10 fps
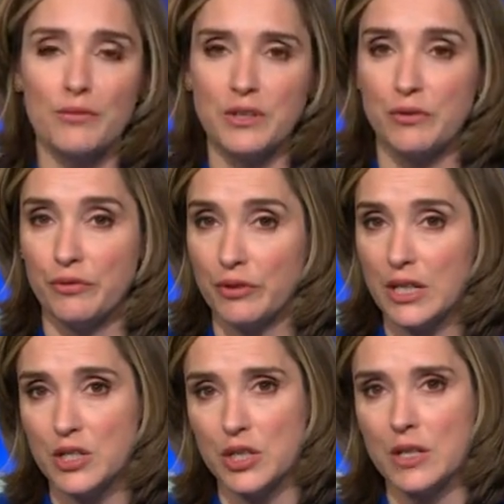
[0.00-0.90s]
off
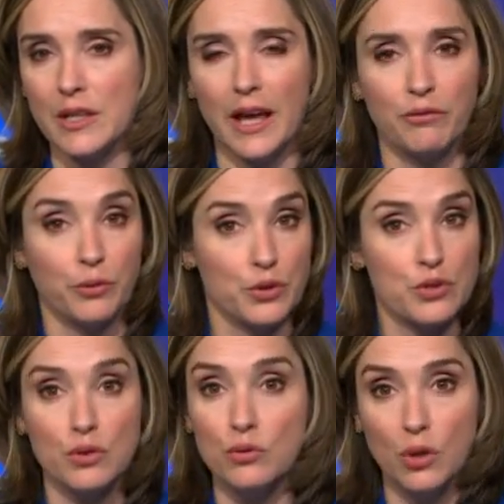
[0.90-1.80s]
inflation that for
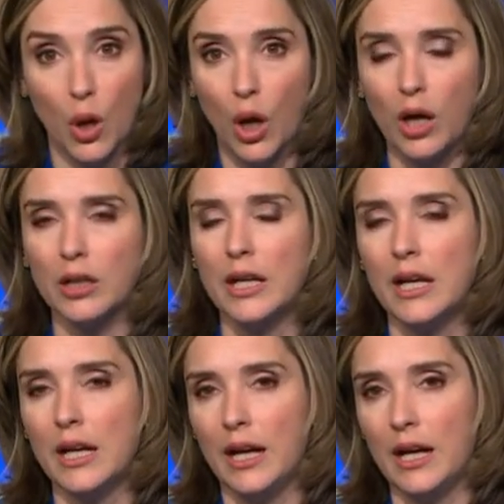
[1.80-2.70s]
too long
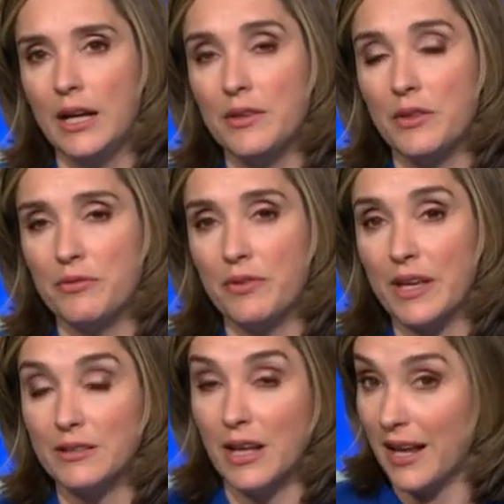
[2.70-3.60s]
uh, the
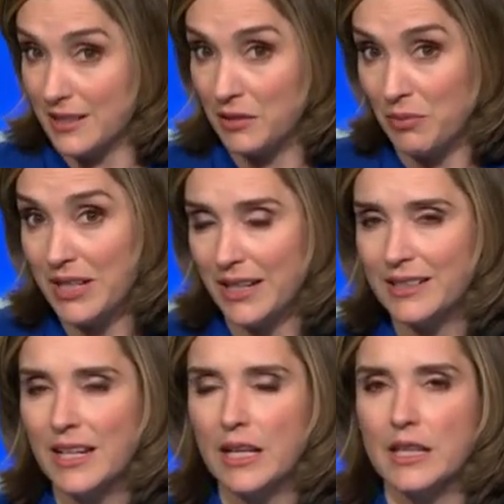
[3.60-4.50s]
Fed has
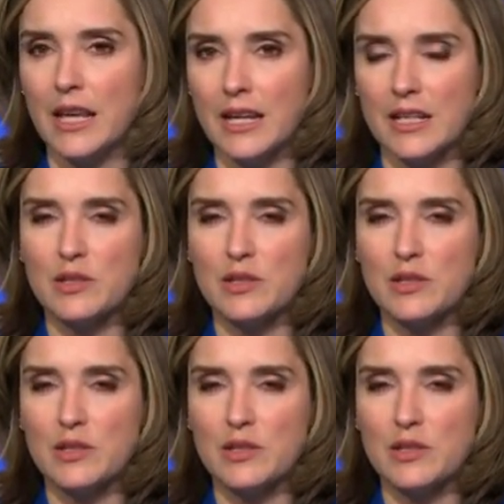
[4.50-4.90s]
admitted they